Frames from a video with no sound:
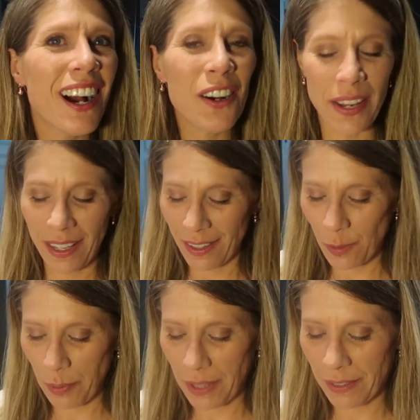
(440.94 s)
Okay,
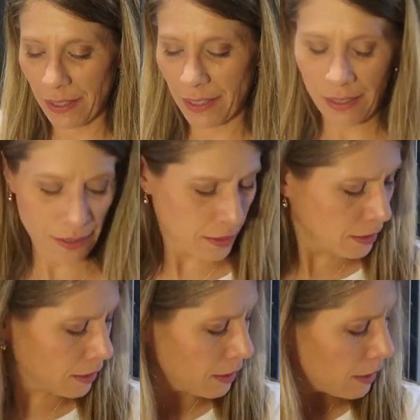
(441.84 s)
let's put this on.
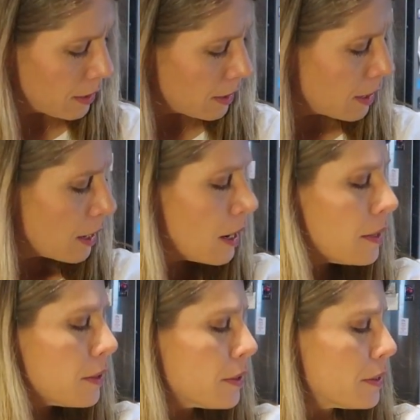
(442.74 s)

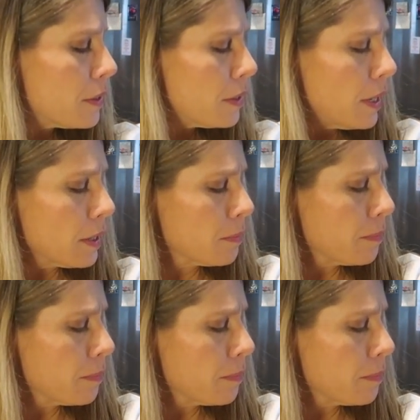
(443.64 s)
There it, yeah.